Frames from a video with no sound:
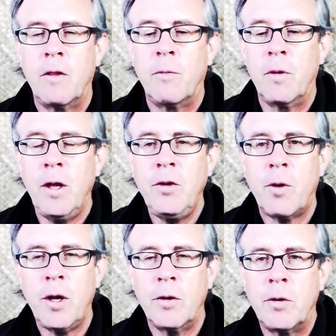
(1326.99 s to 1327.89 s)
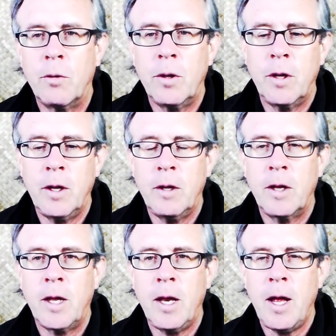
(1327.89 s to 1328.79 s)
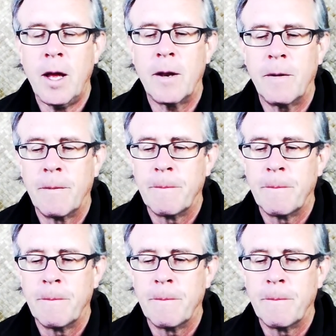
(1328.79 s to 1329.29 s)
the, when they try to do it, they, they cannot.